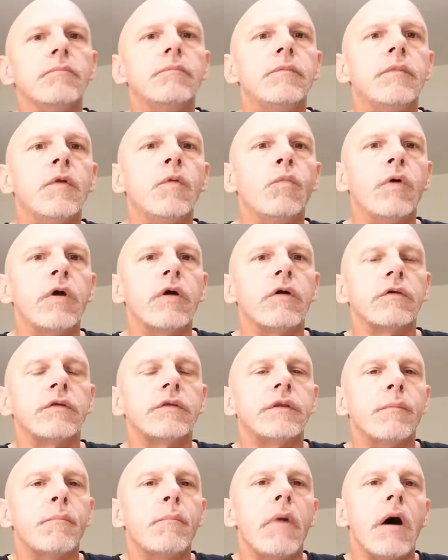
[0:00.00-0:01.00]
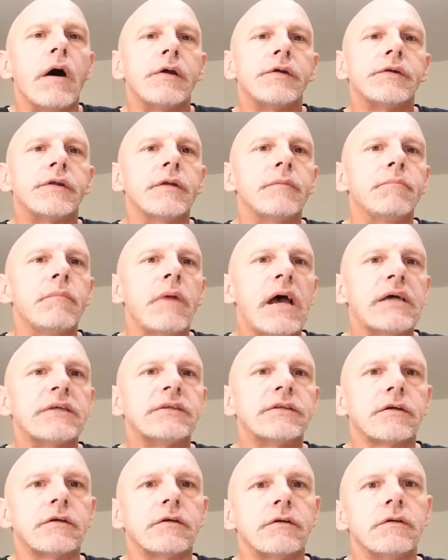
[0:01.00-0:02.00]
We are at the Boston
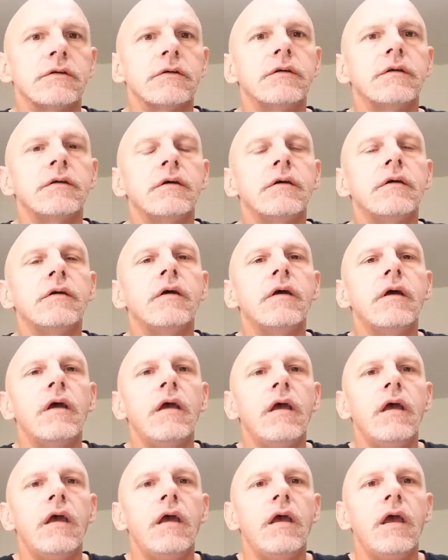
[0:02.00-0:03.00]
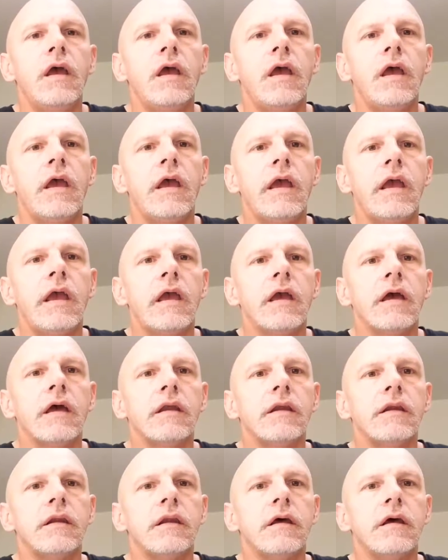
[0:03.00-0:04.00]
Massacre,
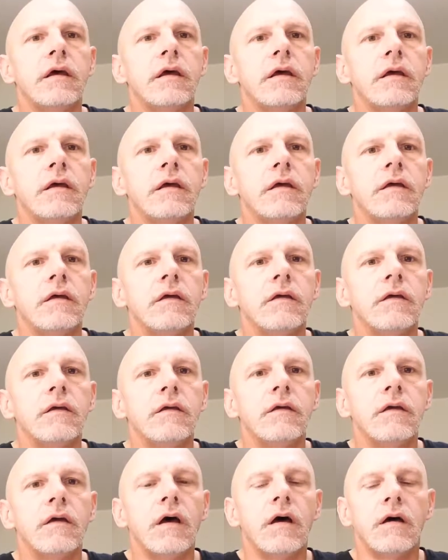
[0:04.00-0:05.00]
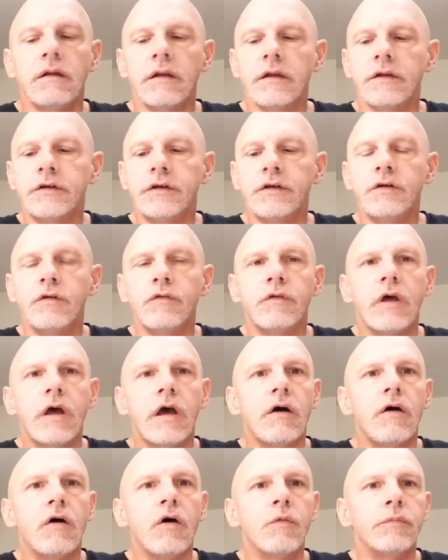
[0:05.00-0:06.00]
and I'll let you know
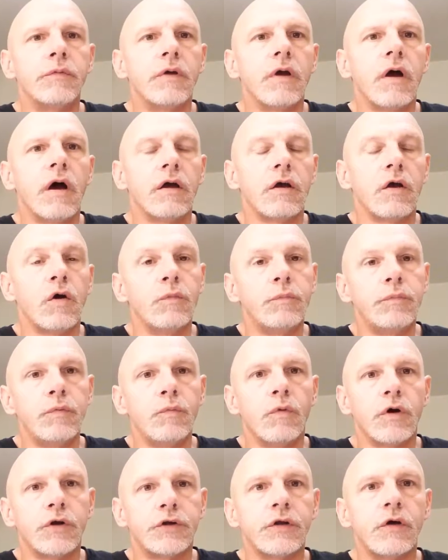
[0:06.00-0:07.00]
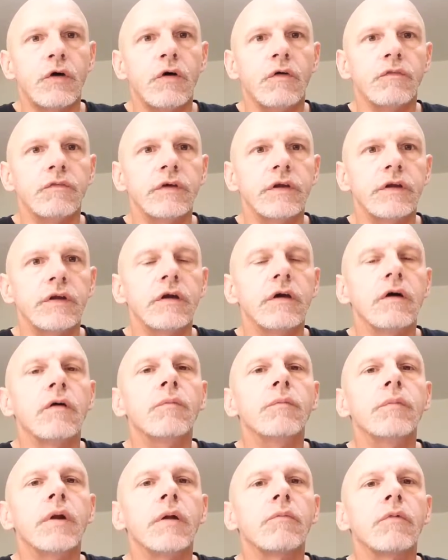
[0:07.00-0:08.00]
now. I hope you watch the whole video,
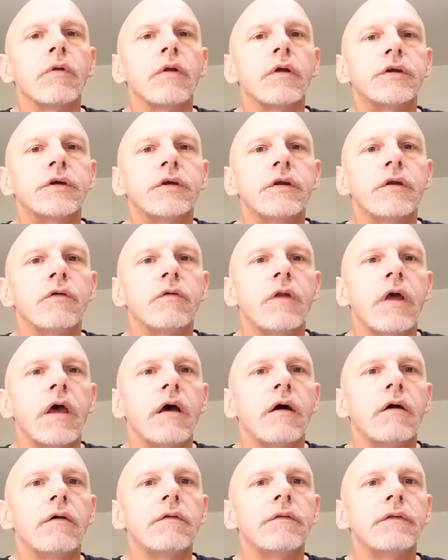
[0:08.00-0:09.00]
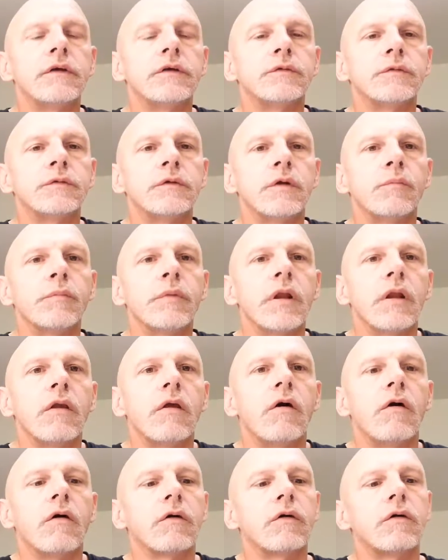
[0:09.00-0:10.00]
but I'm going to let you know now. This one's a little bit
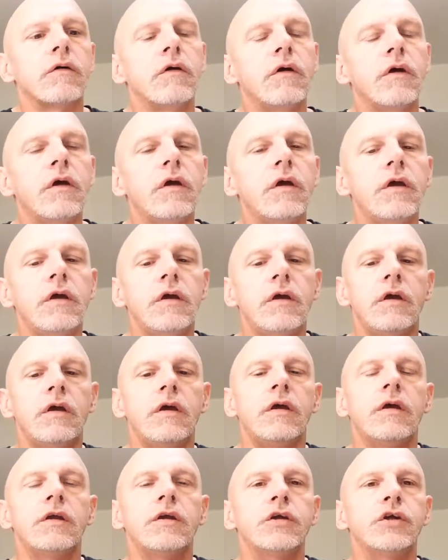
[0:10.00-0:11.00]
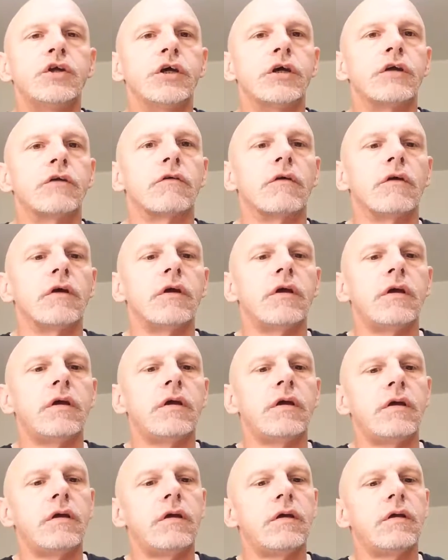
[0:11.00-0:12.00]
longer. Generally,
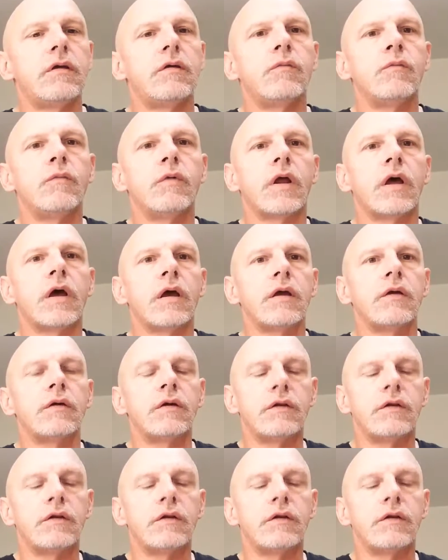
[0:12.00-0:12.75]
when I